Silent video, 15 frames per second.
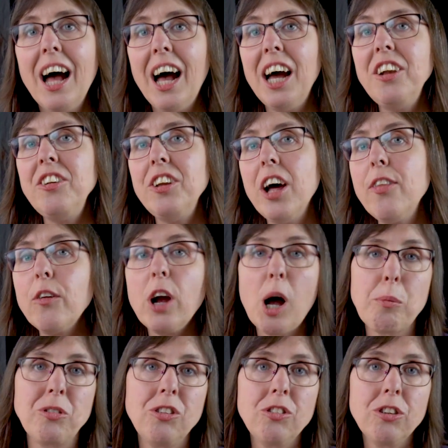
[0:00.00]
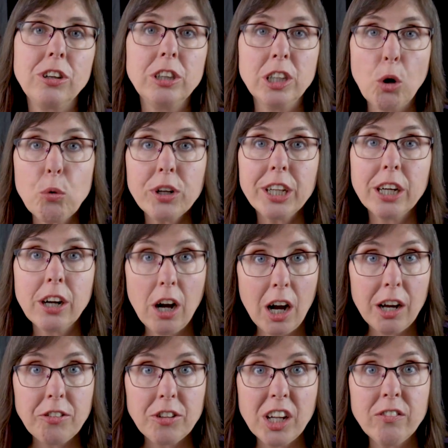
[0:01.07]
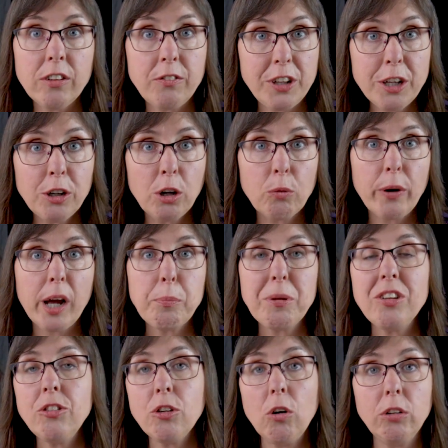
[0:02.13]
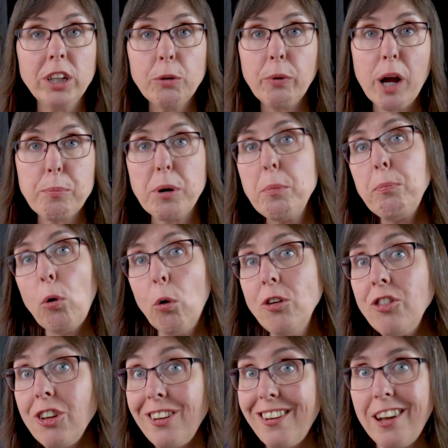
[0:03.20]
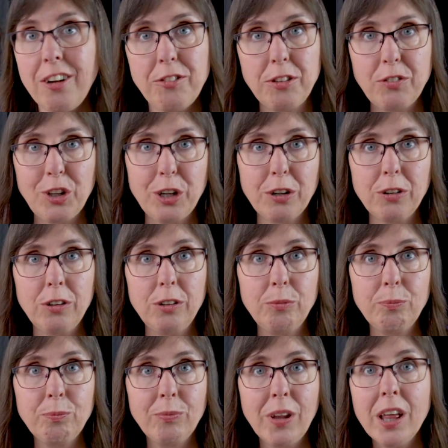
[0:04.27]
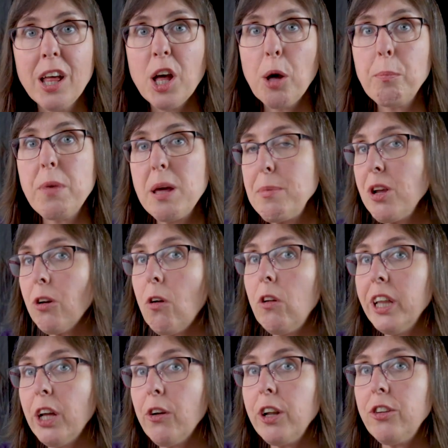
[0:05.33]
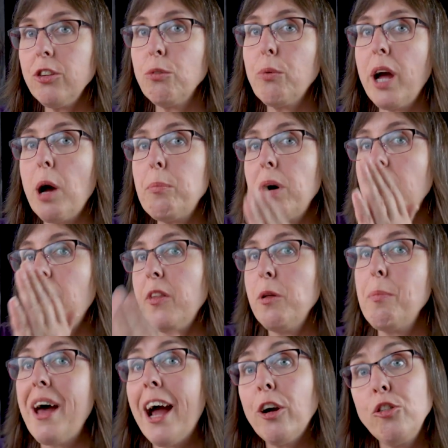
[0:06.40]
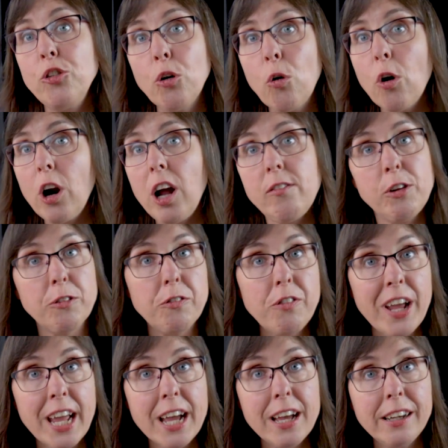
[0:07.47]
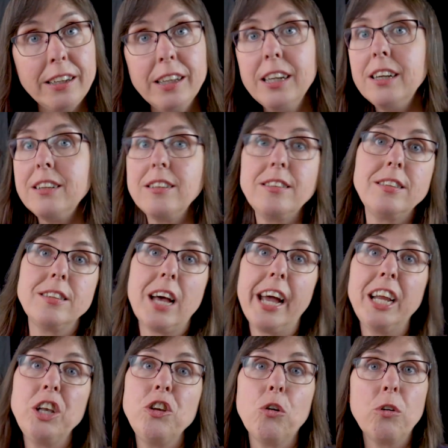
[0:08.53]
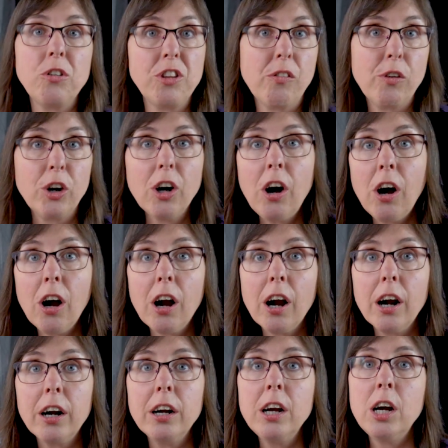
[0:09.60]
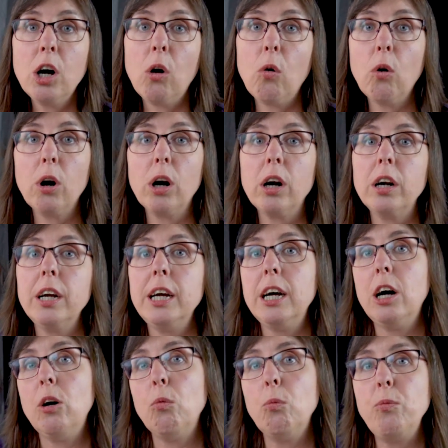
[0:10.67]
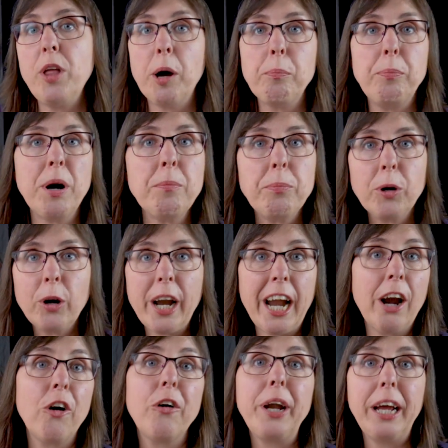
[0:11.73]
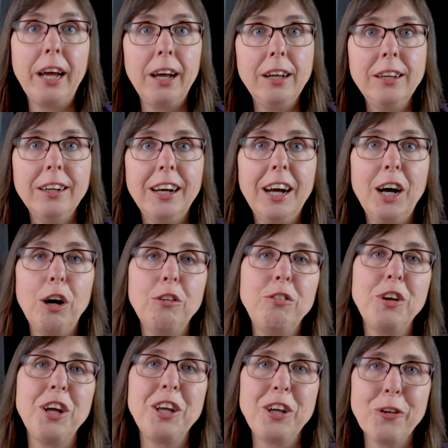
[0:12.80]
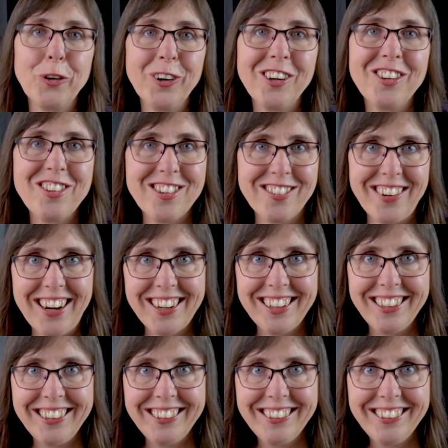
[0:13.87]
Another option to lower the cost of a vehicle wrap is to only wrap a portion of the vehicle. Maybe you're only going to wrap the back door of your van, the side doors of a car, or the bumper area of your truck.